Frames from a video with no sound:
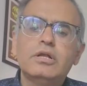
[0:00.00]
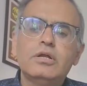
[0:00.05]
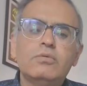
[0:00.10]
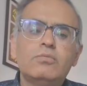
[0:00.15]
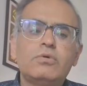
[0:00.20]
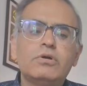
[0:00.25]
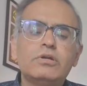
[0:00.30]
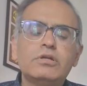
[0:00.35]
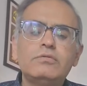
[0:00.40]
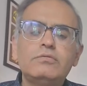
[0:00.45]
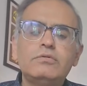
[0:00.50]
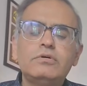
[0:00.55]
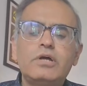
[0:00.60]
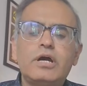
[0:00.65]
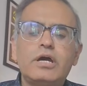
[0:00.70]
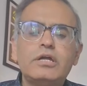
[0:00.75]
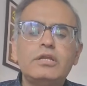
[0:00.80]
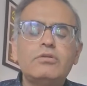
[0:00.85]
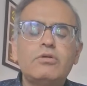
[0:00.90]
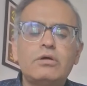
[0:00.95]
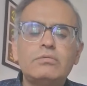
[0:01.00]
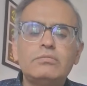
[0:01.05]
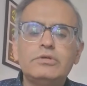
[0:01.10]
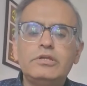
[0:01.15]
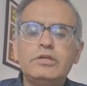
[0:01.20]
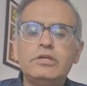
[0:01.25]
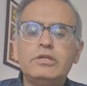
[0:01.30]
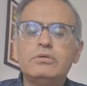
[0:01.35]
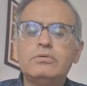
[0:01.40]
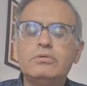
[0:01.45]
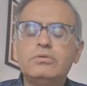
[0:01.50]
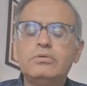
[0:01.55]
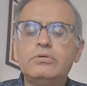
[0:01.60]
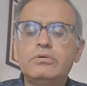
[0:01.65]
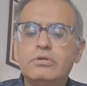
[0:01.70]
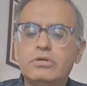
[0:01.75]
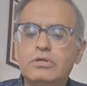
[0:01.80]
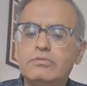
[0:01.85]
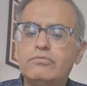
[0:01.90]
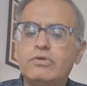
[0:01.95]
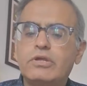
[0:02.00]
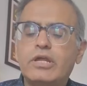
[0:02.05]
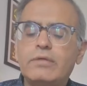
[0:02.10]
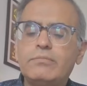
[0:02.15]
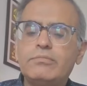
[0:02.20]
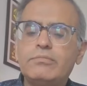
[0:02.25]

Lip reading: Whatever I normally do when I'm